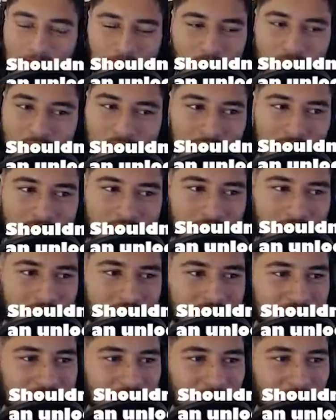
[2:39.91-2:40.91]
Like,
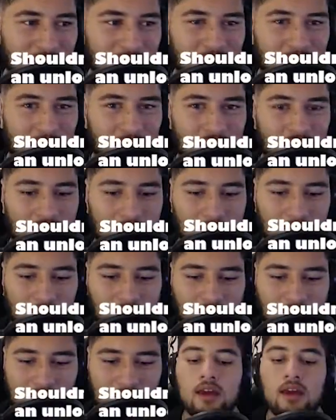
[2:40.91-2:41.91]
it shouldn't be unlockable.
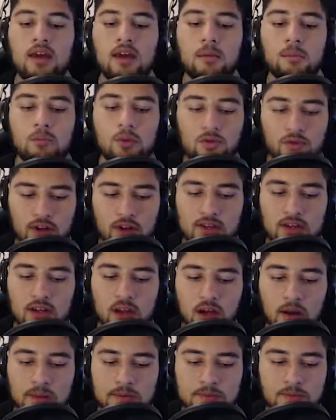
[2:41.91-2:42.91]
Moving on to
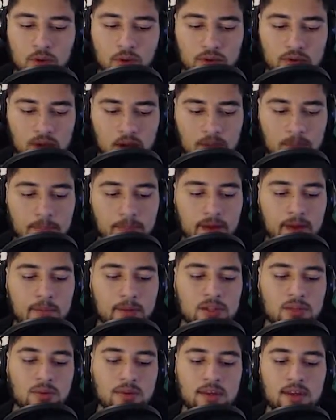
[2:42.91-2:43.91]
cops mode, you can pick
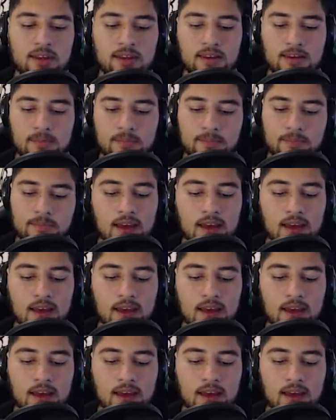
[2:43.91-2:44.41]
between